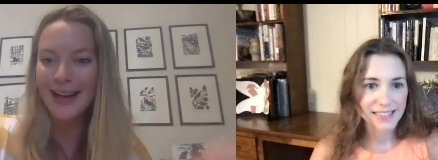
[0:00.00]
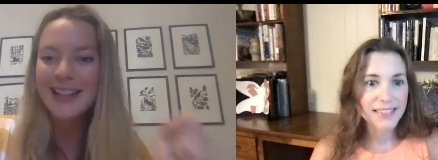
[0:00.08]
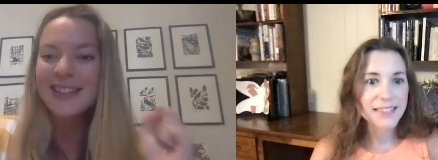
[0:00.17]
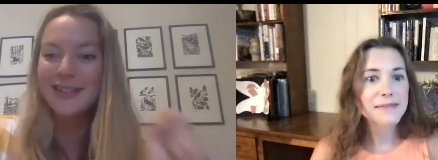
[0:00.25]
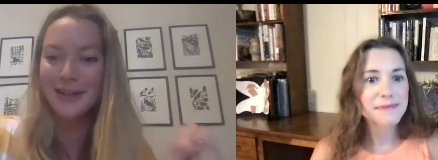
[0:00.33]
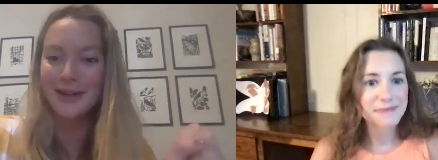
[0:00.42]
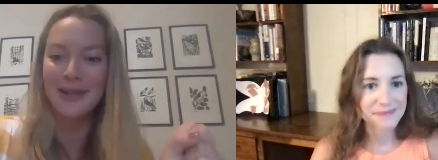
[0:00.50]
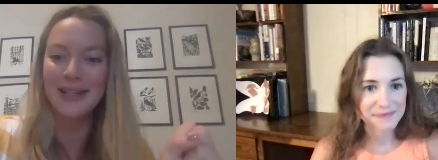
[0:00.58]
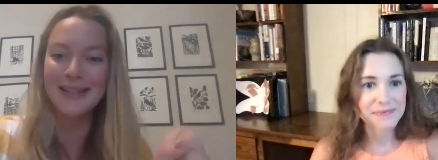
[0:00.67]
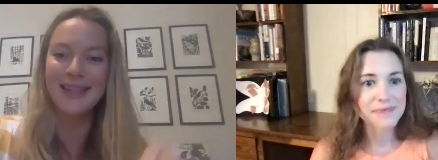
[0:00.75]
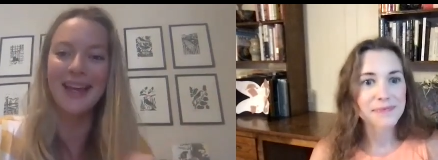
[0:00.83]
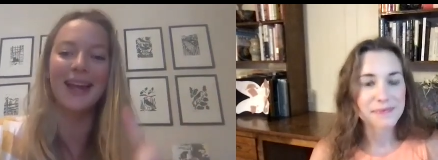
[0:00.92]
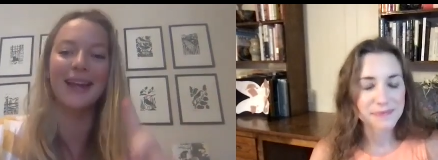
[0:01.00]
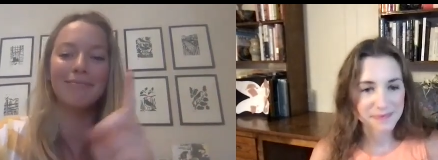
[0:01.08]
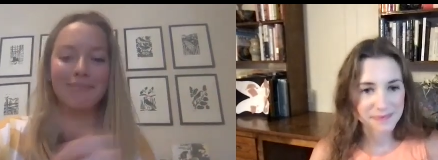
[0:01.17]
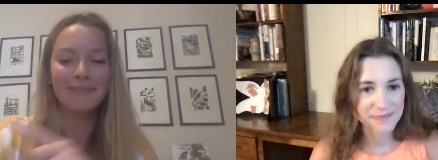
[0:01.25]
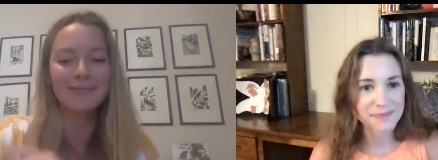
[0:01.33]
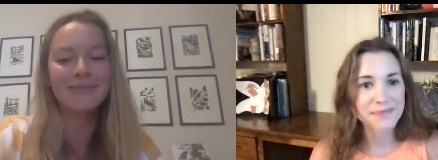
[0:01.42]
Speaker 1: let's do this
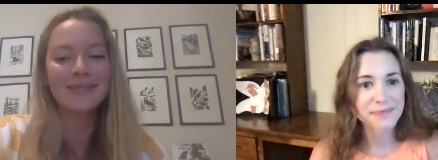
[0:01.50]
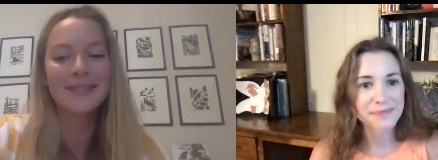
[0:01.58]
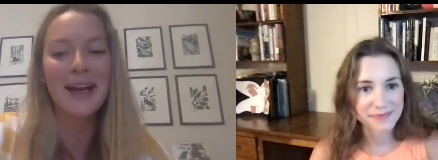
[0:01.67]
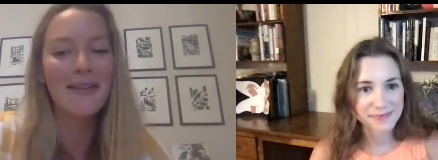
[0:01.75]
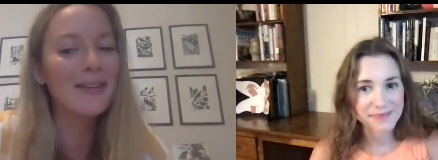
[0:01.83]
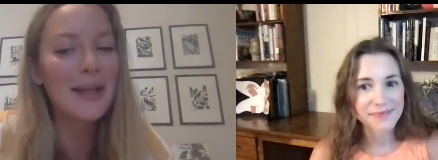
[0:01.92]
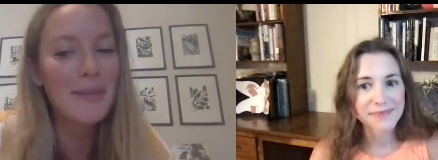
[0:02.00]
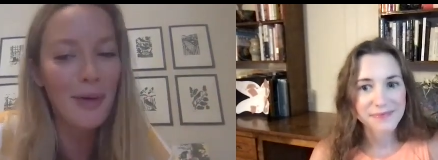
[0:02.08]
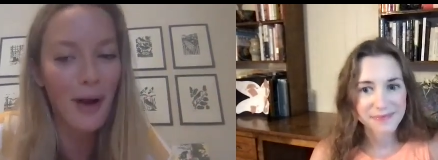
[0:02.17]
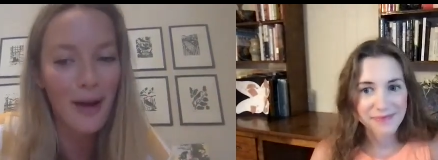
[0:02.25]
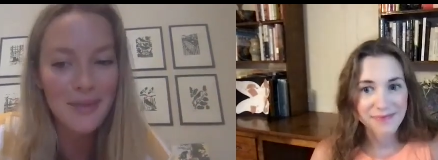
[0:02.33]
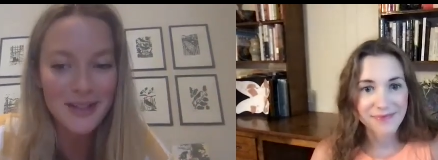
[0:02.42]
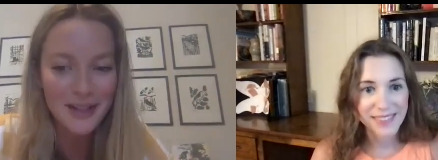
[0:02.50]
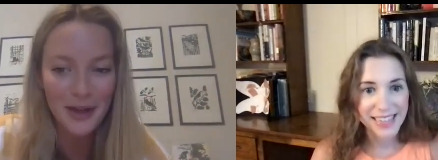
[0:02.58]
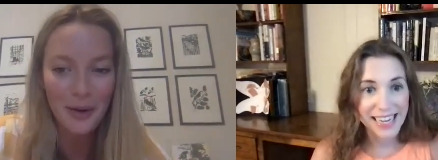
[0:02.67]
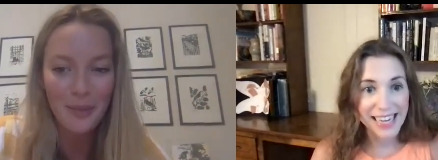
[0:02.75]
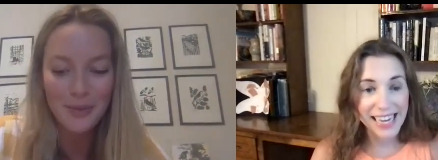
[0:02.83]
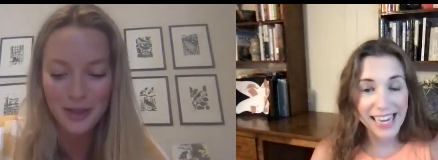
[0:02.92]
thing. Definitely Prime is a
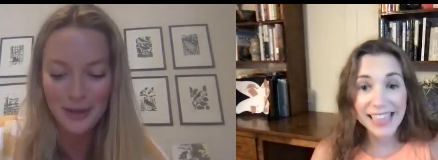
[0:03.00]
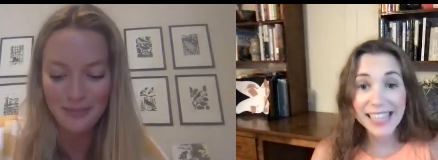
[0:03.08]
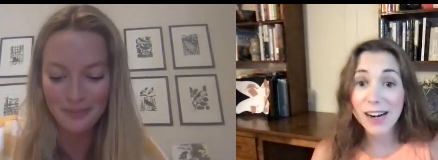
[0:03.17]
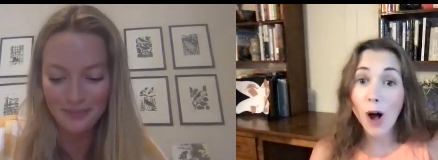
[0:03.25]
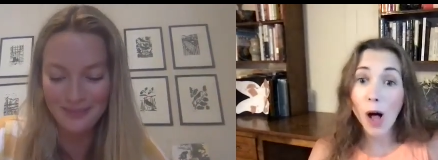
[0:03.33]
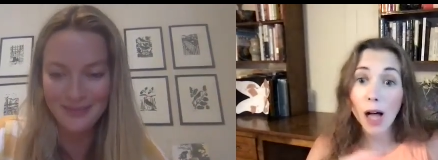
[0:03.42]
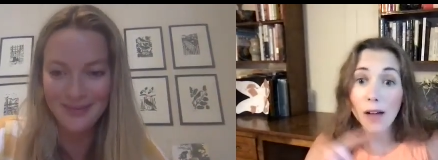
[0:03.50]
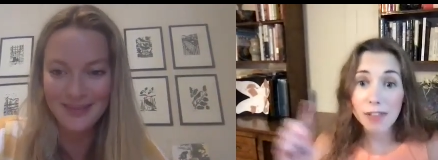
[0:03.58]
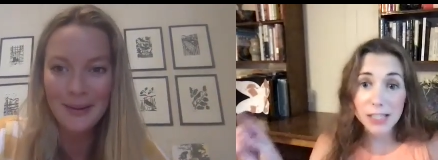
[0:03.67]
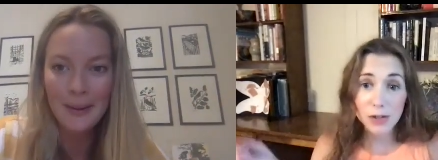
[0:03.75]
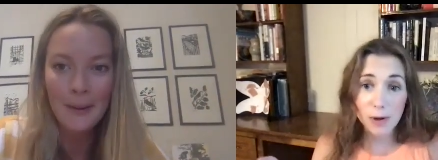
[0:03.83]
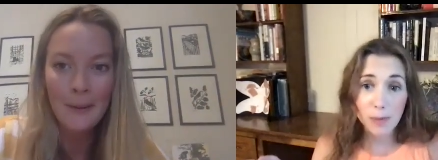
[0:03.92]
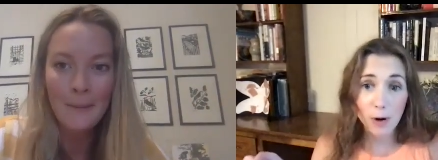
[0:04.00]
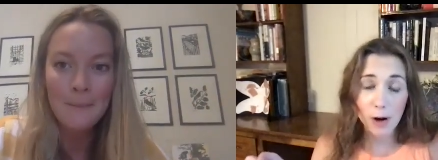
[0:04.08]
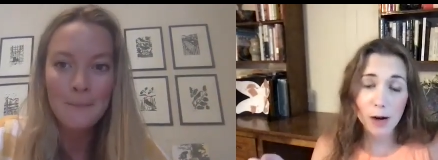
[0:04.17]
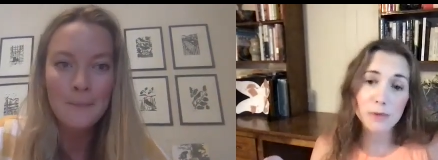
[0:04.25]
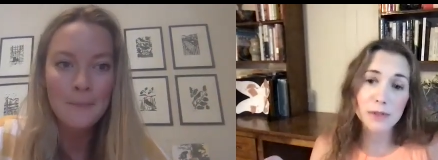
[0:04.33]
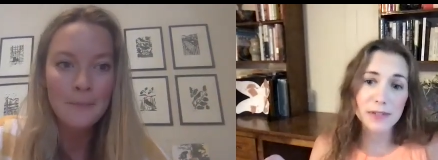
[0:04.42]
good option. And then
Speaker 2: all of these three
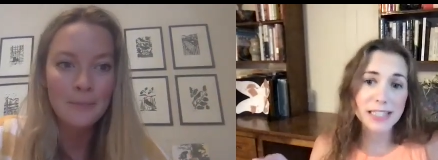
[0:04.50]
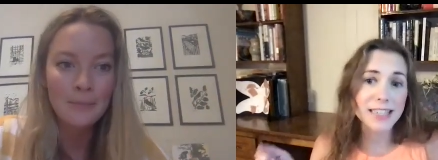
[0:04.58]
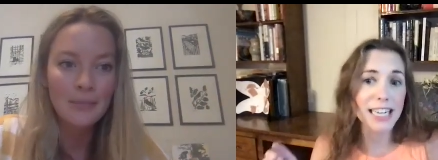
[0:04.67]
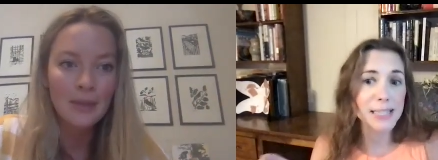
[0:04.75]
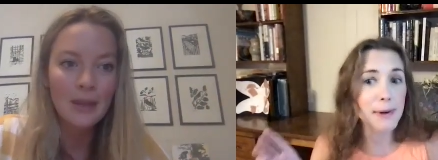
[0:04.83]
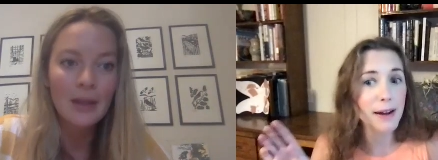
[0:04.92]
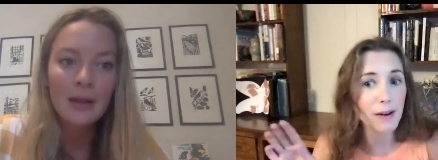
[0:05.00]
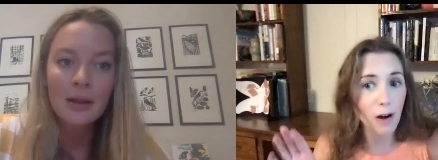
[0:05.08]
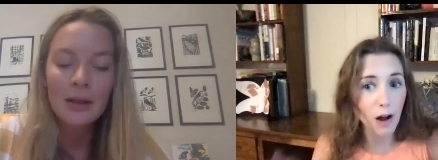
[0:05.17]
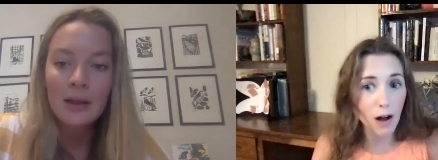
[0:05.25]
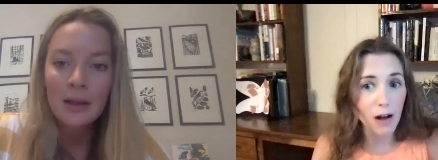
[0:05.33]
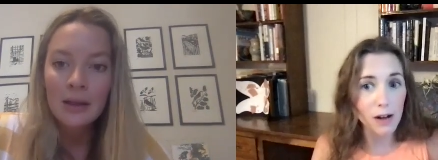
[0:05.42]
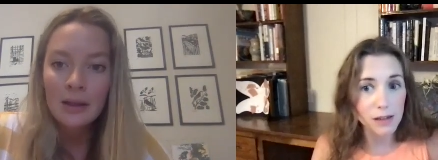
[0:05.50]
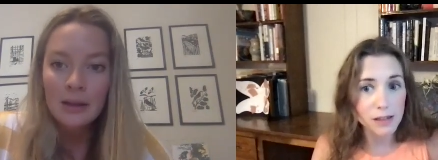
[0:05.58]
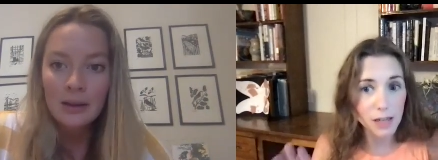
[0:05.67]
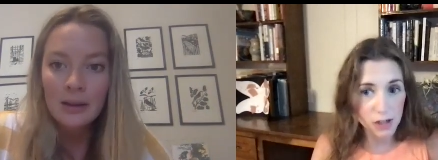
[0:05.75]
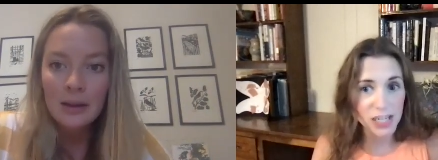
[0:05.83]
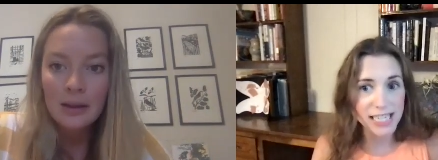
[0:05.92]
programs we've just talked about are
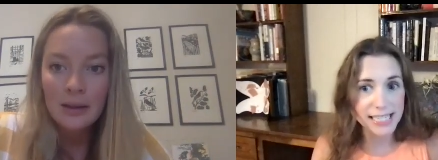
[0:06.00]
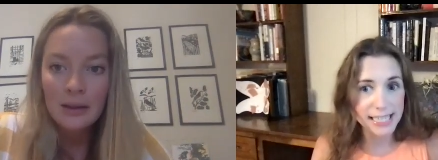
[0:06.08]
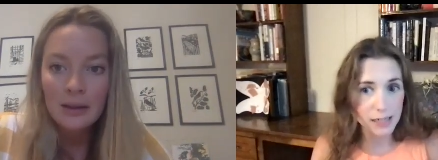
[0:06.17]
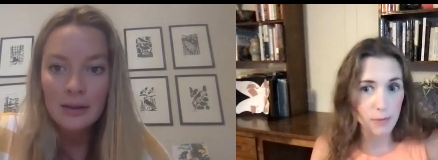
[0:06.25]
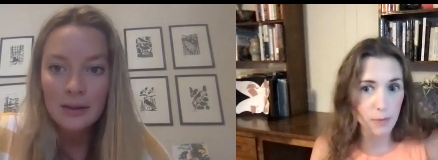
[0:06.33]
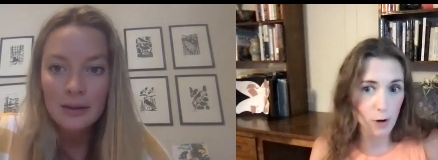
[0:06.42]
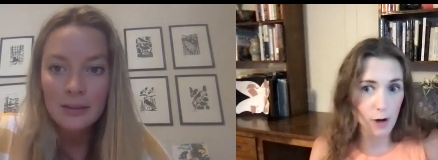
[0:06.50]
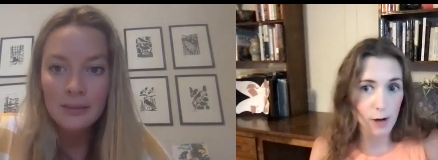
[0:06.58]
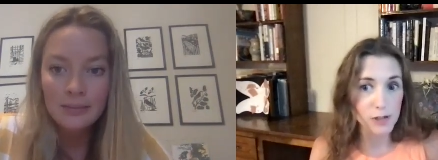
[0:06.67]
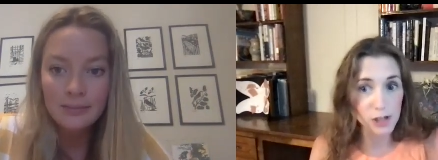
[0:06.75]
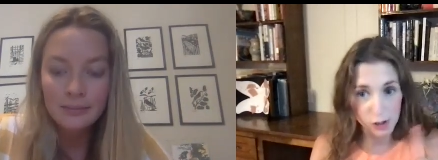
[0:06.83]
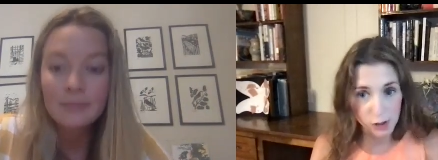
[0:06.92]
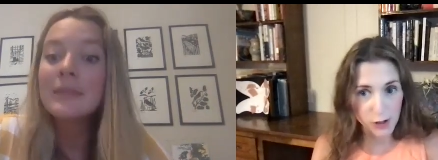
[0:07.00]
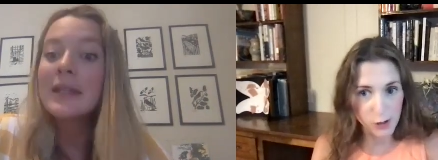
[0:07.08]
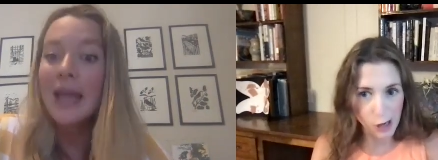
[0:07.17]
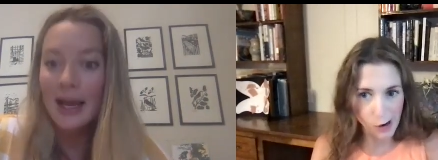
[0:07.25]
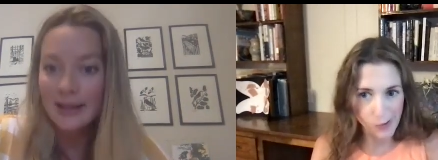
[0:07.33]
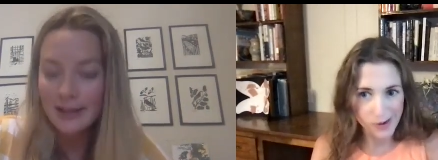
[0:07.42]
all Dr. Jade Teta programs, just so
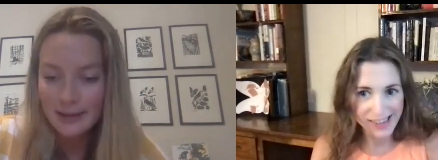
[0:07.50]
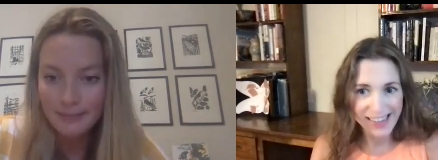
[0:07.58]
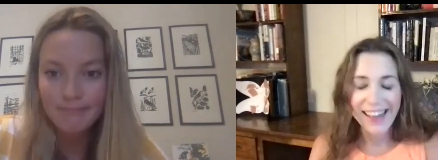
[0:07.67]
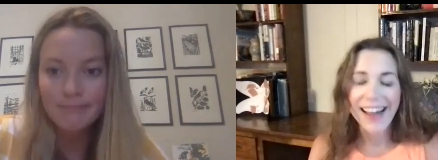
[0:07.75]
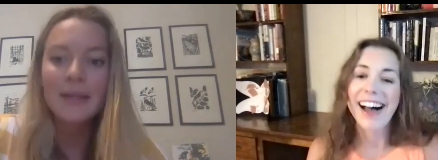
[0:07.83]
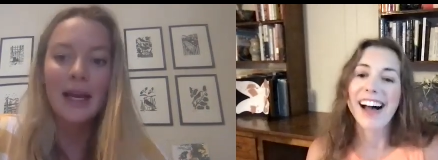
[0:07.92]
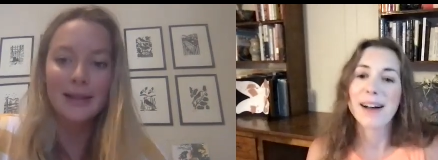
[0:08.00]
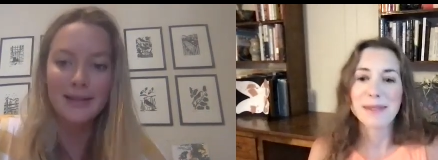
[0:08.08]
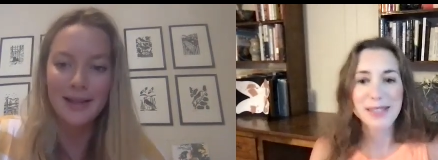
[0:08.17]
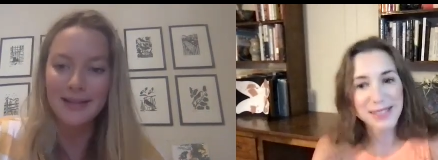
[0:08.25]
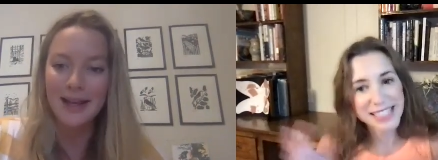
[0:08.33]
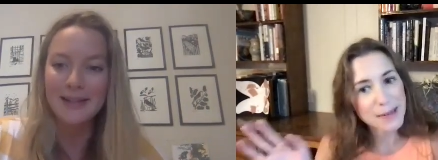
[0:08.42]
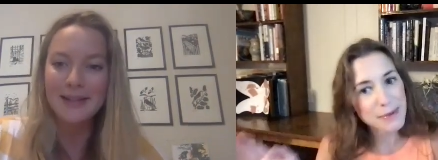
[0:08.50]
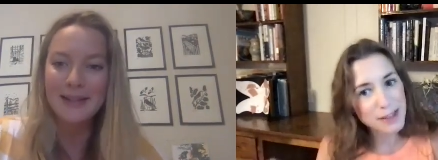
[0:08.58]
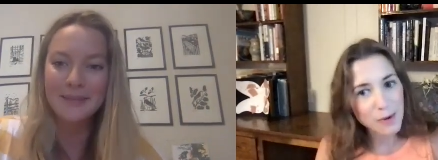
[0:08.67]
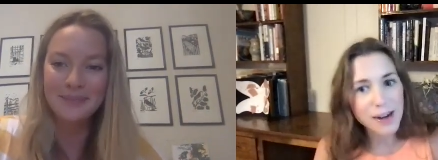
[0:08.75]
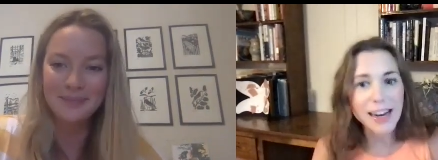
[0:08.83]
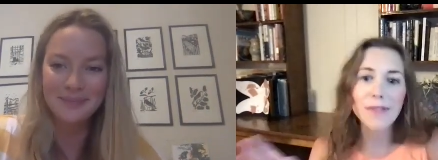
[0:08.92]
you know. Yes. Yes. Um, and you'll see them
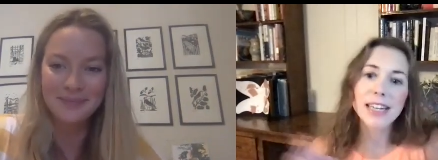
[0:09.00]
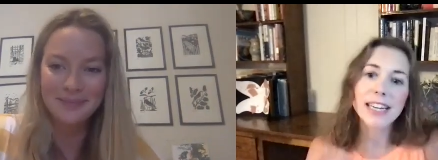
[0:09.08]
in the workout